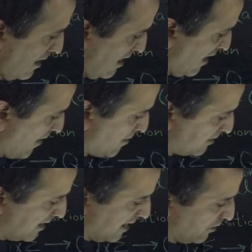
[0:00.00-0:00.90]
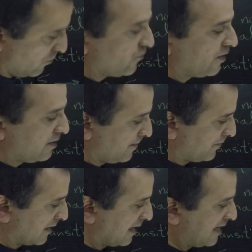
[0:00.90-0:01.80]
If I'm state Q1,
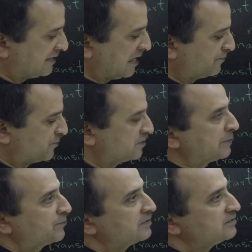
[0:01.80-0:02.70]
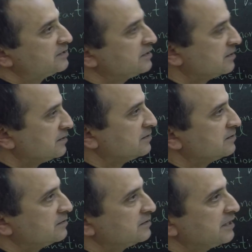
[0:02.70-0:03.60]
I read the input symbol
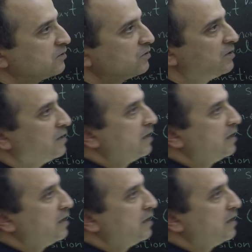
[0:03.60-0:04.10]
0,